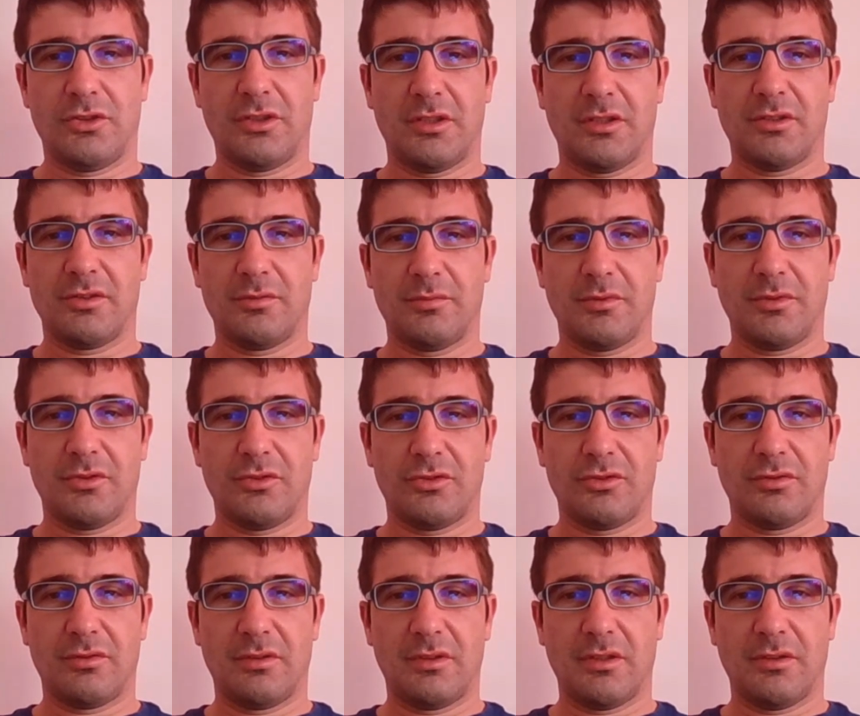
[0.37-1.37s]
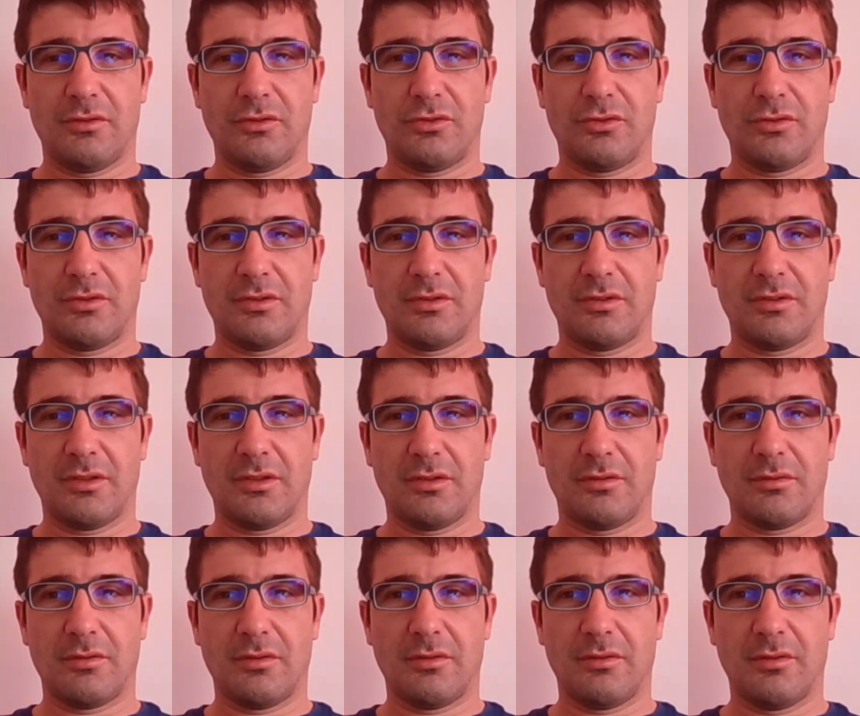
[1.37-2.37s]
Jasmine Jasudavicius is
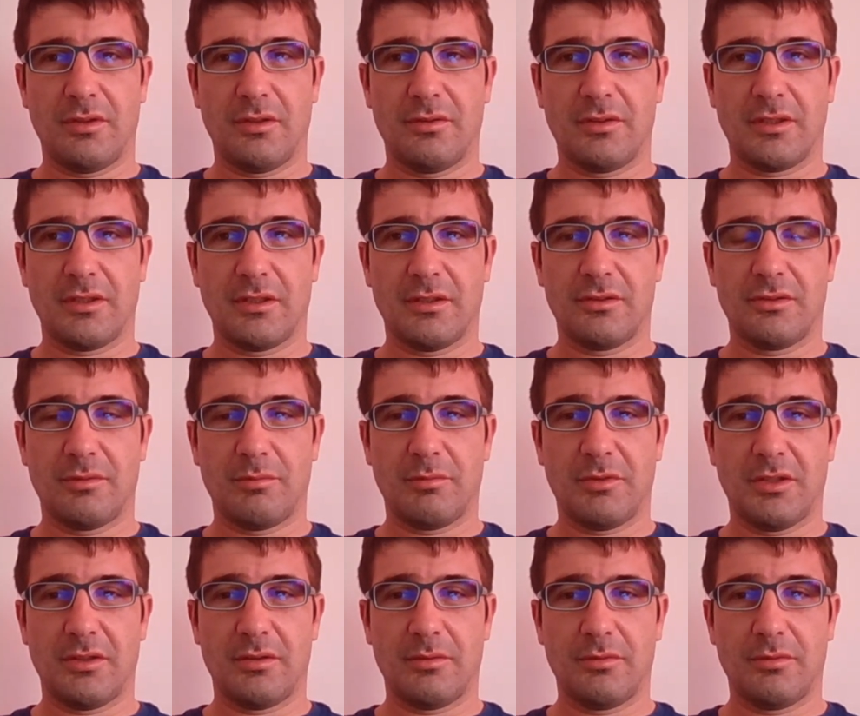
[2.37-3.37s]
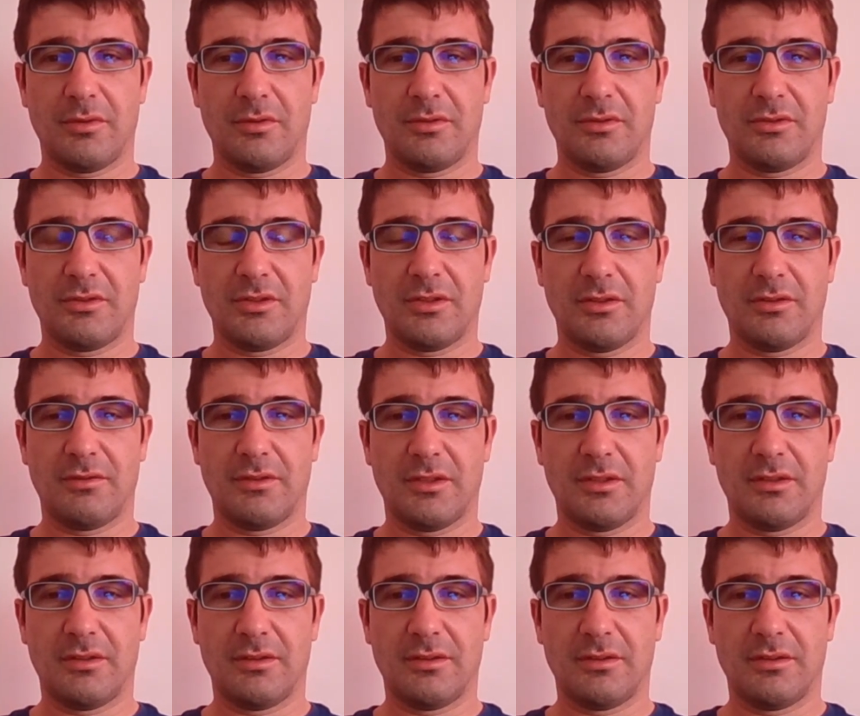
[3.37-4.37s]
set to go down against Mayra Bueno
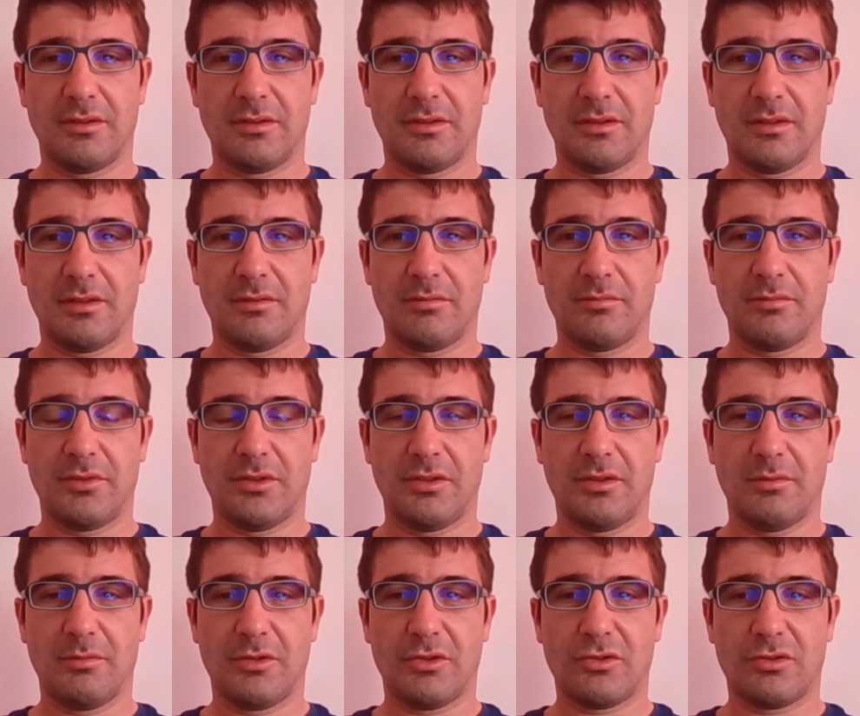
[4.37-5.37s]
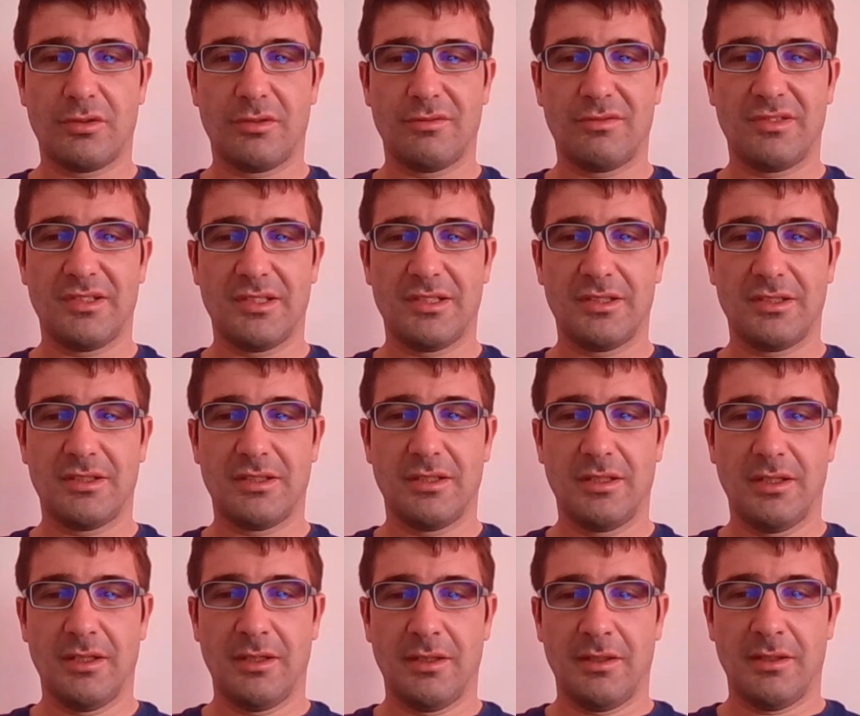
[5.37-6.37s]
Silva, and I'm pretty much confident
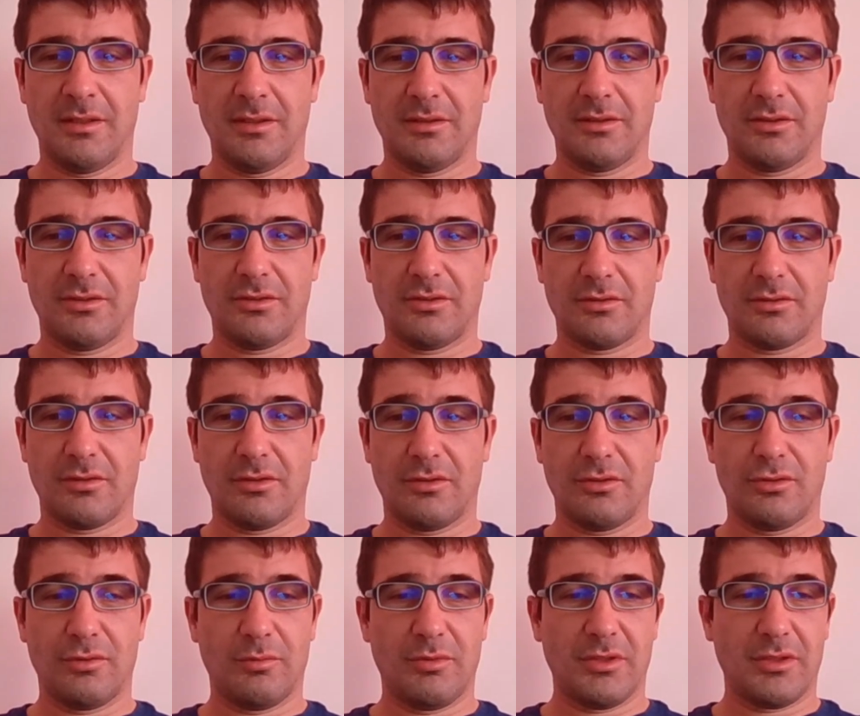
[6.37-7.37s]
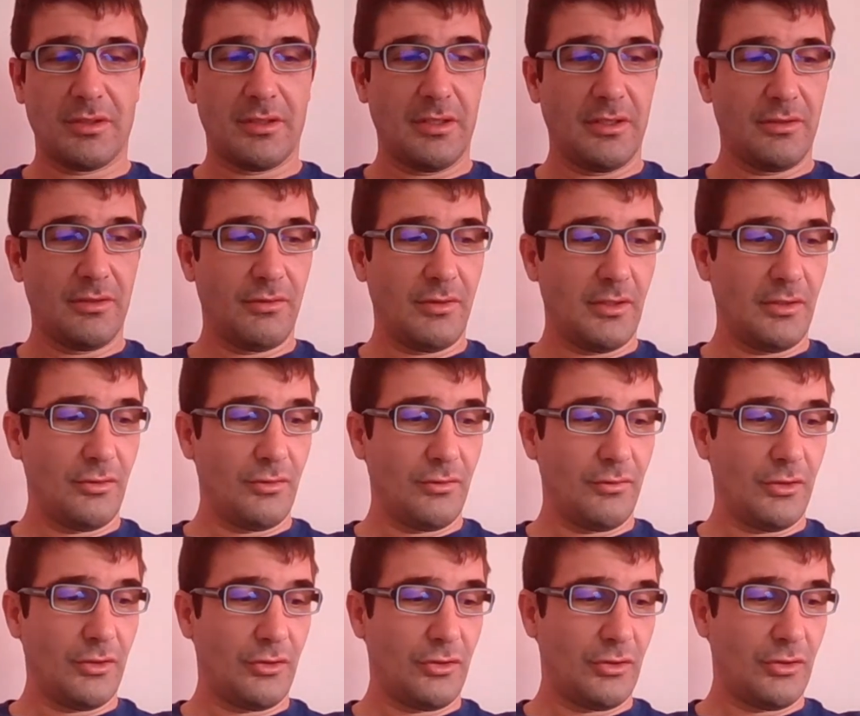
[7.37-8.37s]
this is going to be a great fight
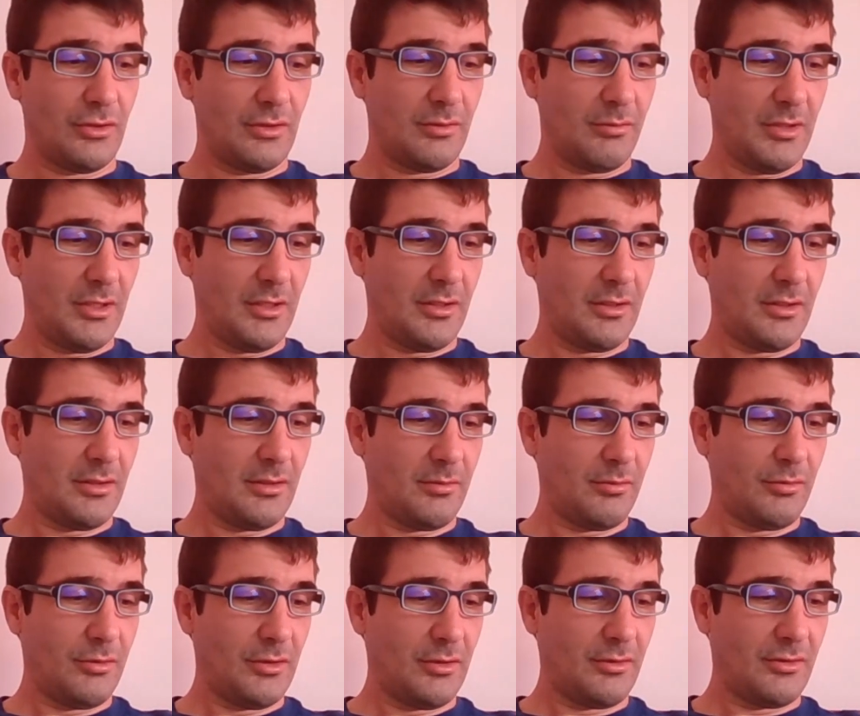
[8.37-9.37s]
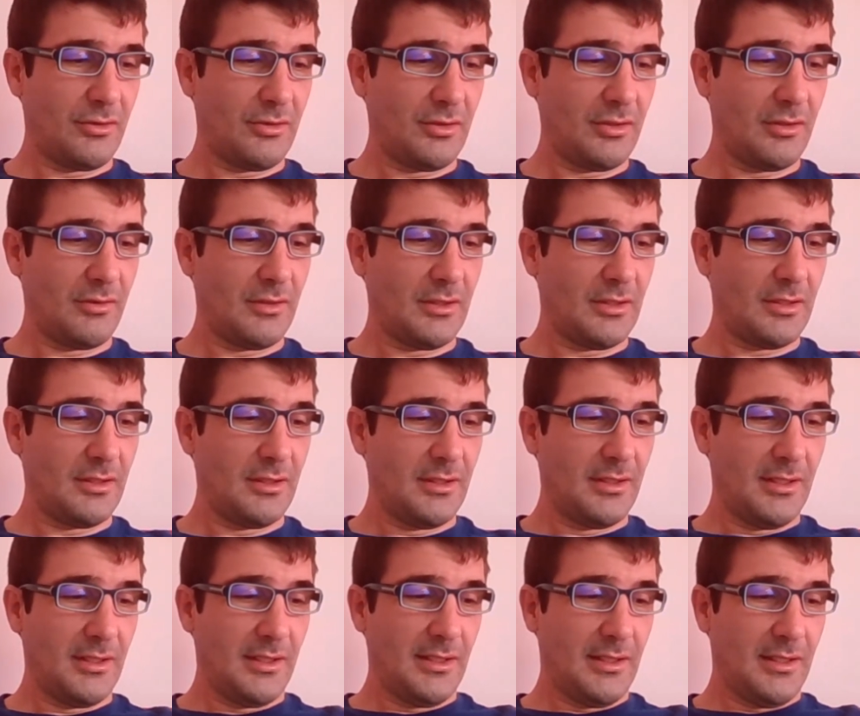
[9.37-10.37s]
to watch. And Mayra Bueno Silva
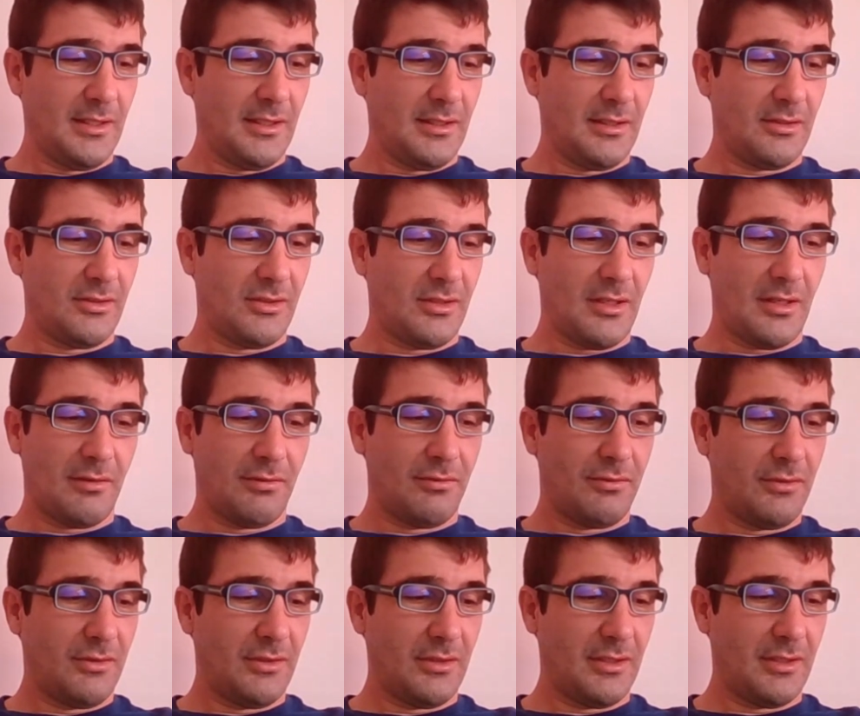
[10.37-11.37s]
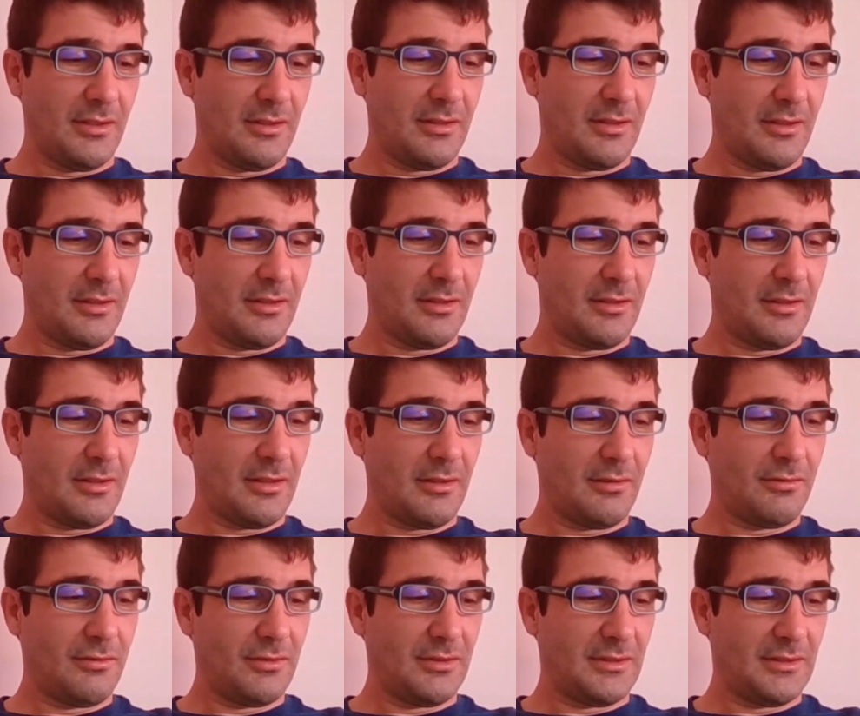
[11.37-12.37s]
is tough, really, really
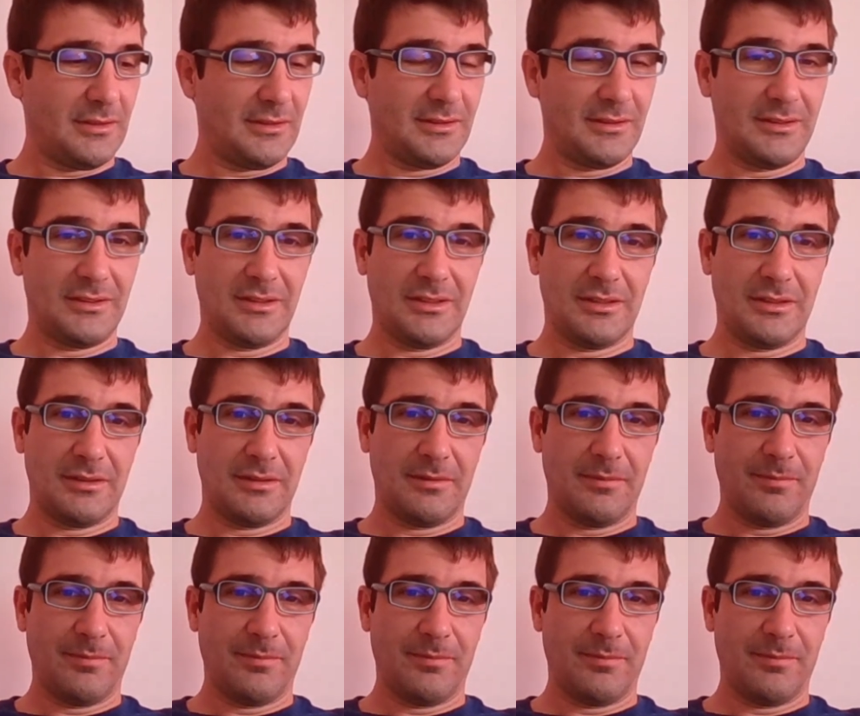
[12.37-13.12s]
tough, and